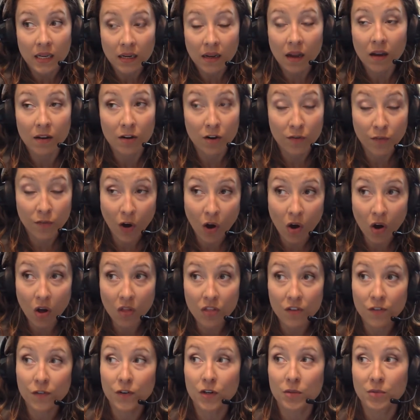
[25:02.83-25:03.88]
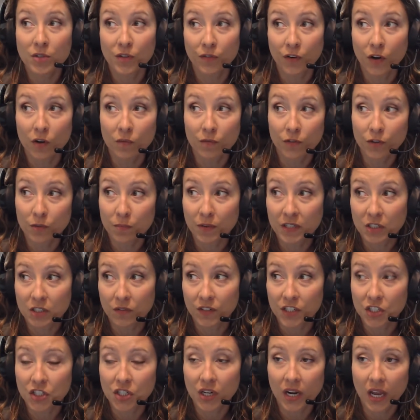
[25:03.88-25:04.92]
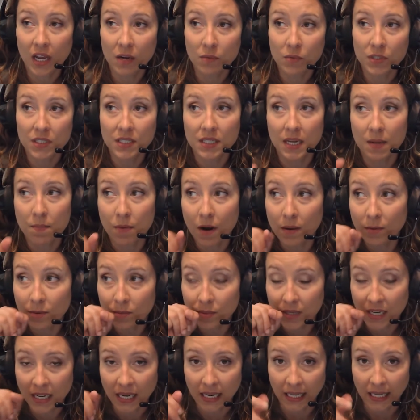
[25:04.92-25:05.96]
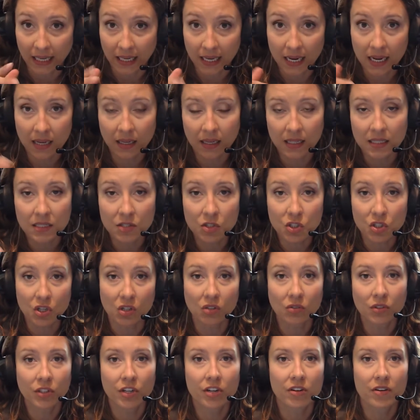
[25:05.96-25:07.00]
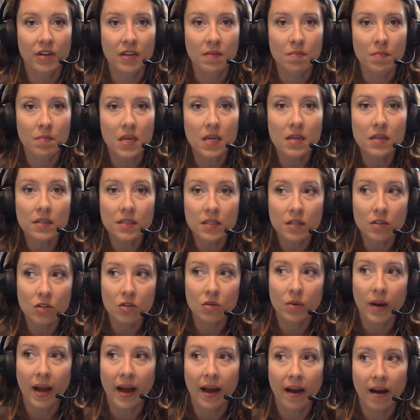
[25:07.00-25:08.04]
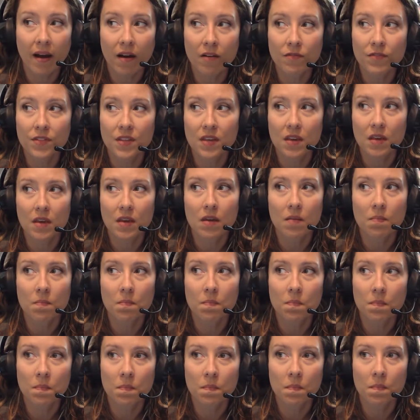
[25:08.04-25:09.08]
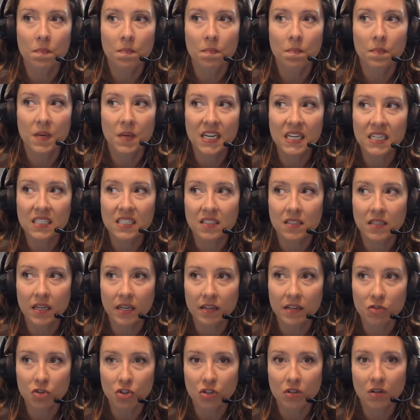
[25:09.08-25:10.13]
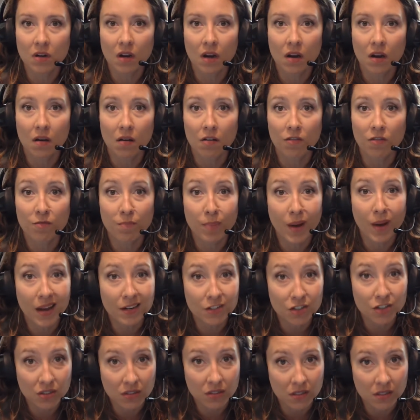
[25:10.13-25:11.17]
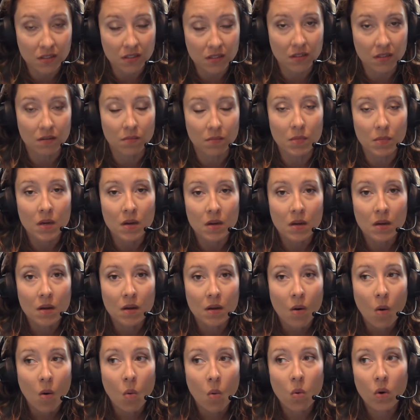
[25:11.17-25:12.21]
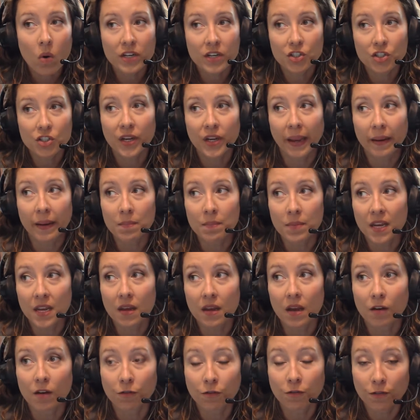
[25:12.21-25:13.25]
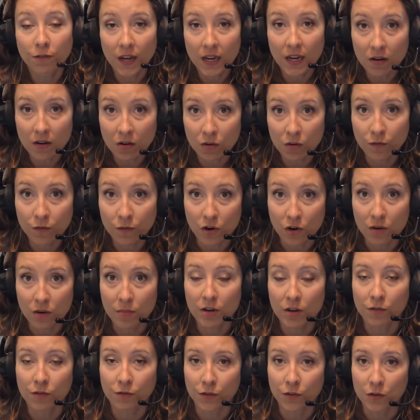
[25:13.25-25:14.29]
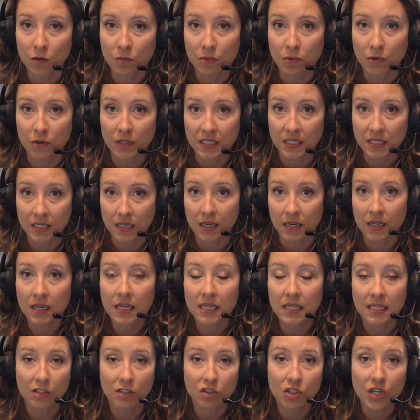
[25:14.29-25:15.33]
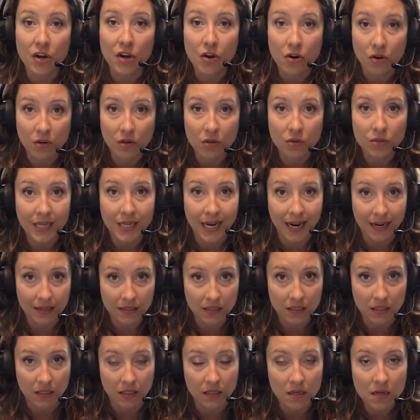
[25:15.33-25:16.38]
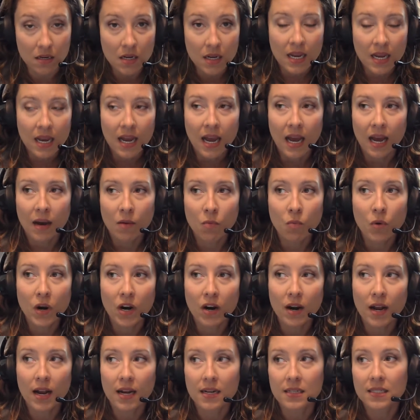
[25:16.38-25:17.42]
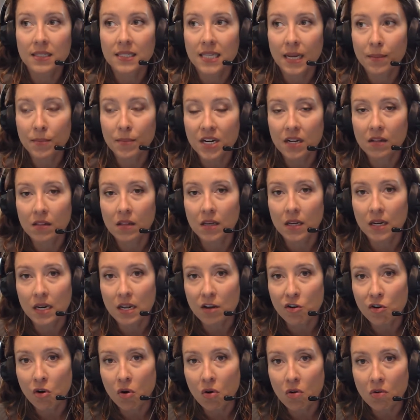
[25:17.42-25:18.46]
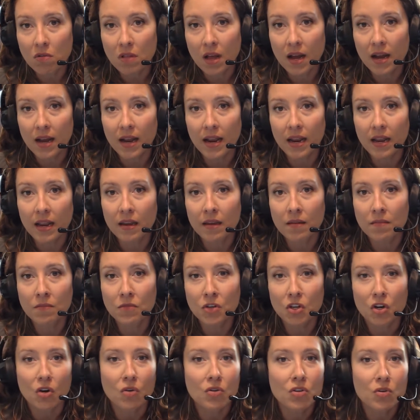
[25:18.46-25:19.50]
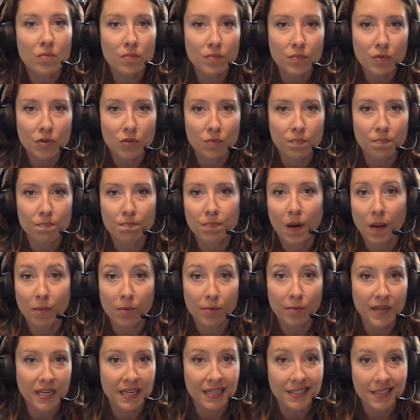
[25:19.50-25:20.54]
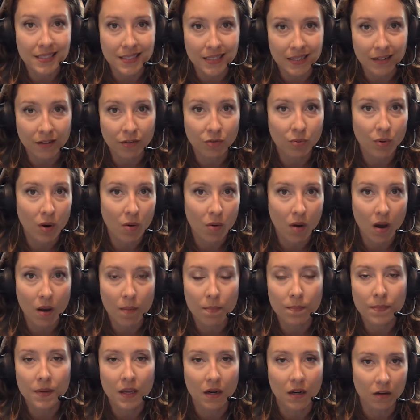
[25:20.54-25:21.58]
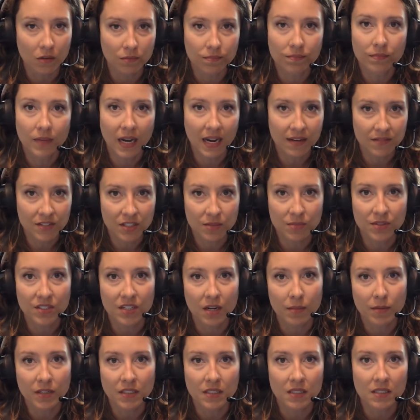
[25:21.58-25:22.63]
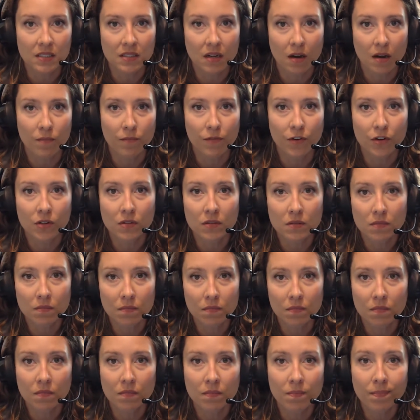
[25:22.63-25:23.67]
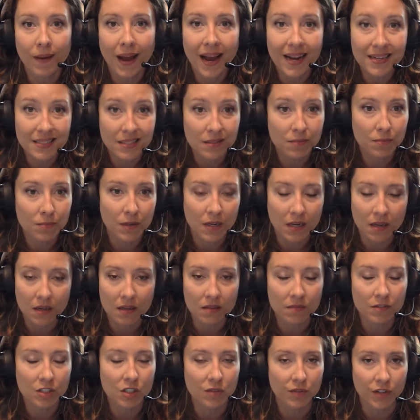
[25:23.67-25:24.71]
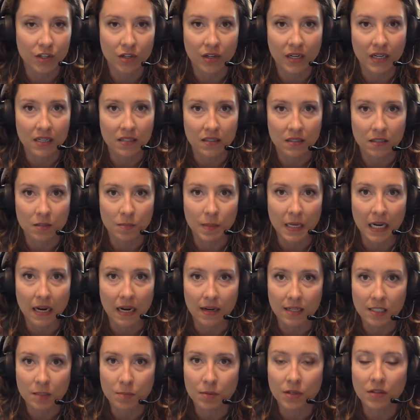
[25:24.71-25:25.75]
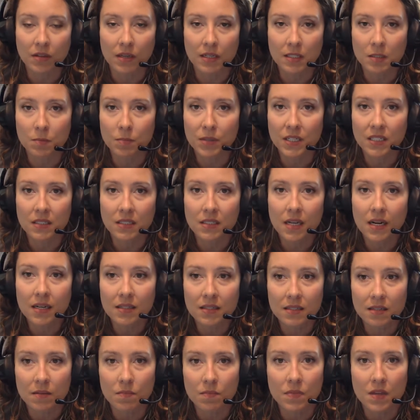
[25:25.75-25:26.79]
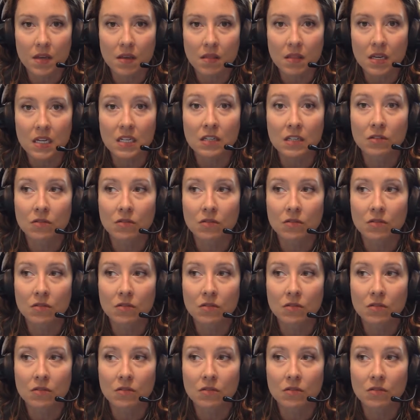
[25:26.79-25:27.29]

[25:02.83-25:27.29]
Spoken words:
And of all the forms of home food preservation, I would say probably canning and salt curing meat, you have the biggest danger of botulism, which can be a fatal form of food poisoning. It's actually a neurotoxin. Whereas Salmonella and E. coli, you probably get sick, throw up, have some stomach discomfort, possibly in severe cases be hospitalized, but it's not something that,